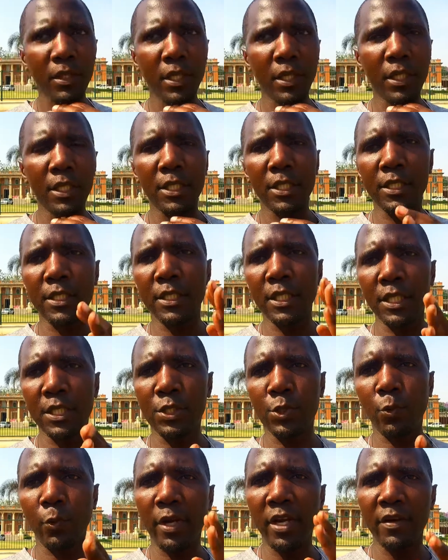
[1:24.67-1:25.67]
it
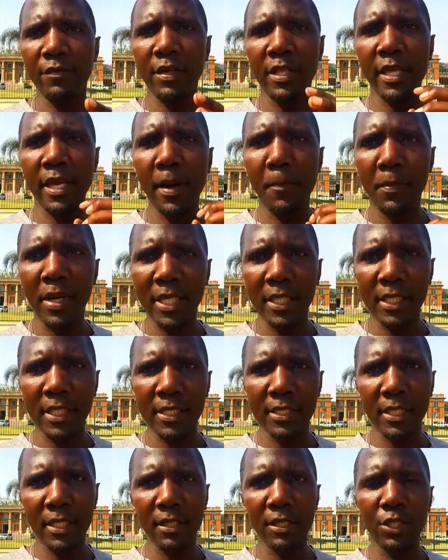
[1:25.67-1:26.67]
sits whenever there are
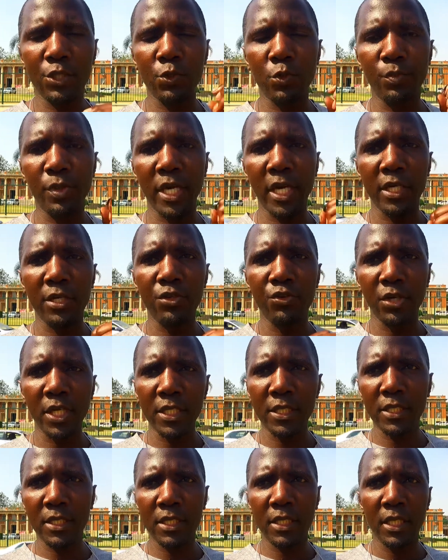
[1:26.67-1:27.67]
matters that needs to be
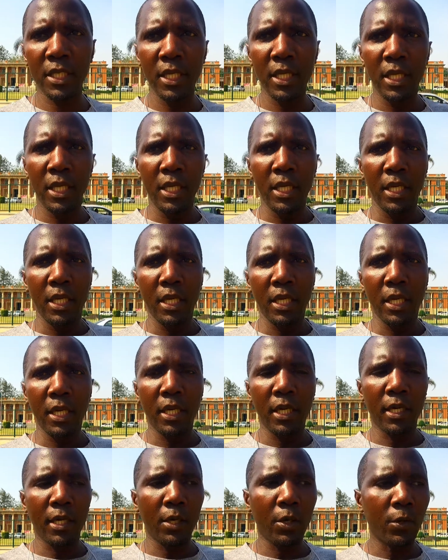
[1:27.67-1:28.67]
addressed
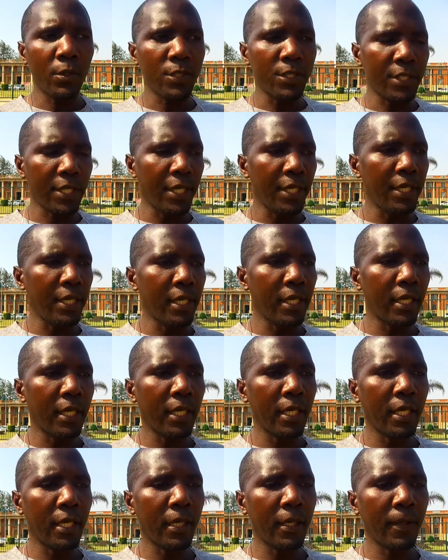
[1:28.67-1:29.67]
concerning
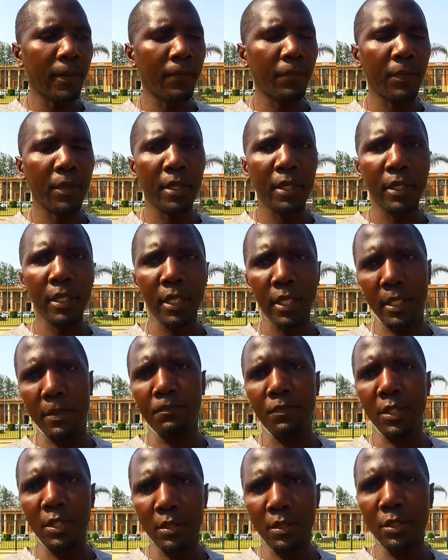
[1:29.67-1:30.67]

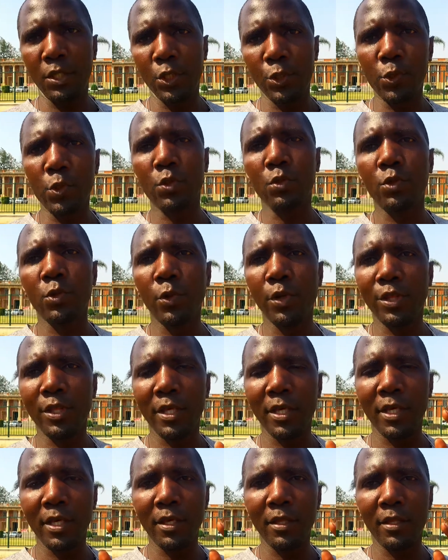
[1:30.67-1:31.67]
issues to do with
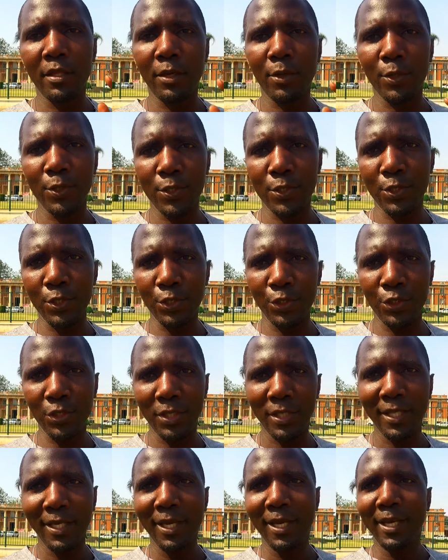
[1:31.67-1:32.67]
the
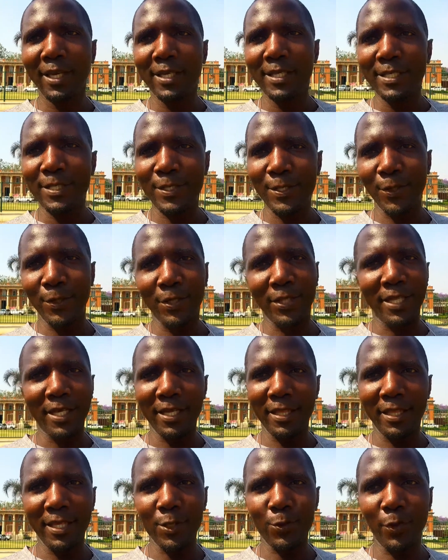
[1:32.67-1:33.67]
Constitution. So
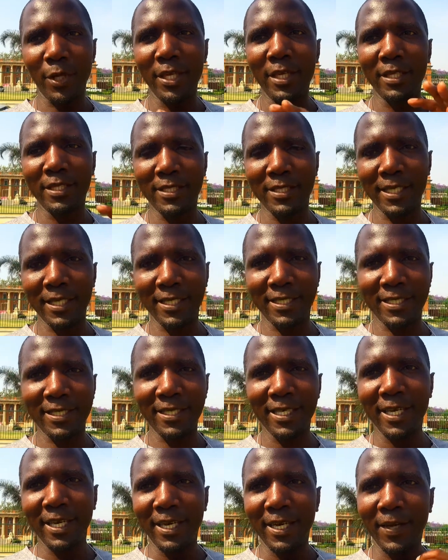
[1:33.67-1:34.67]
that's when it
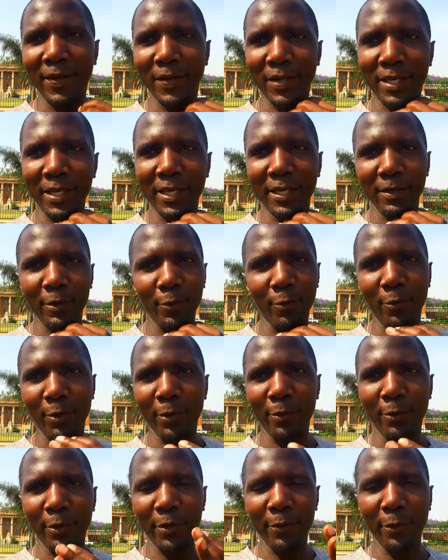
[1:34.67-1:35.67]
sits. Okay,
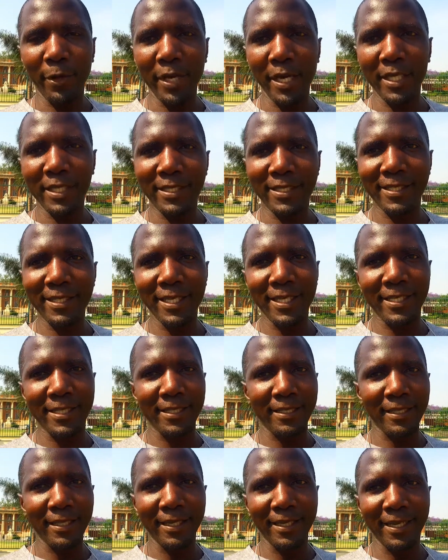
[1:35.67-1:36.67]
where it
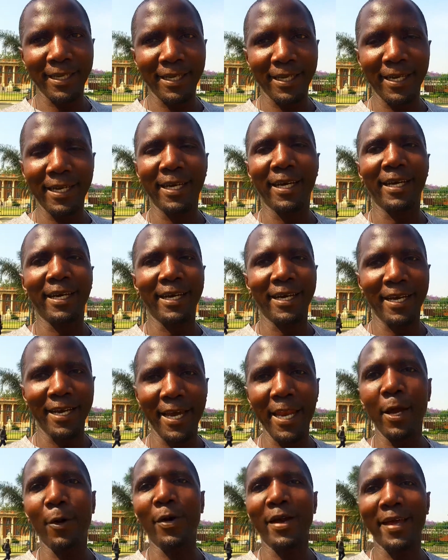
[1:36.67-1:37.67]
sits,
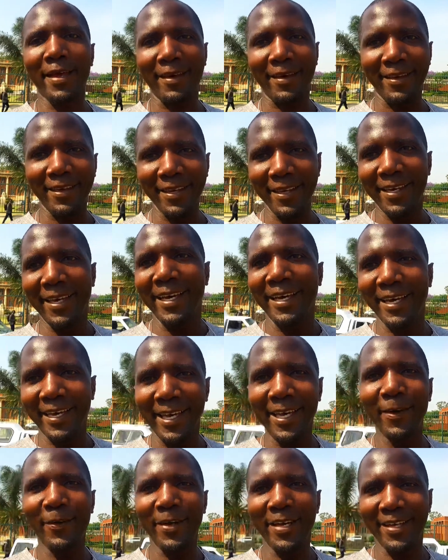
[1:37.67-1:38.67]
anywhere.
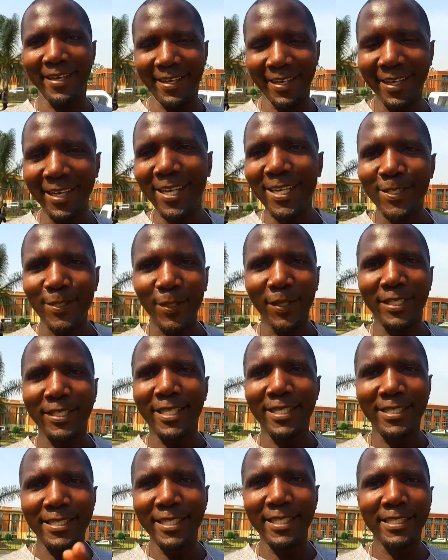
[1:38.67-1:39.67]
So it
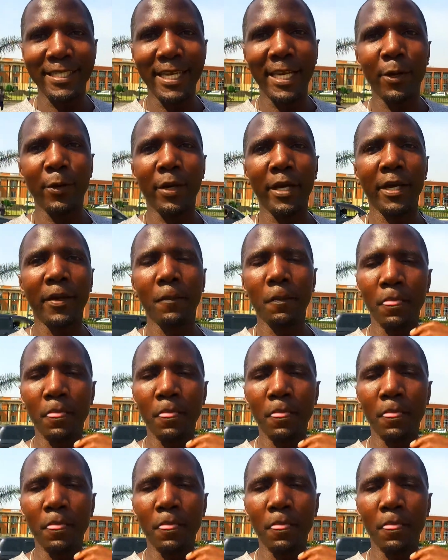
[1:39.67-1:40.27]
can sit anywhere.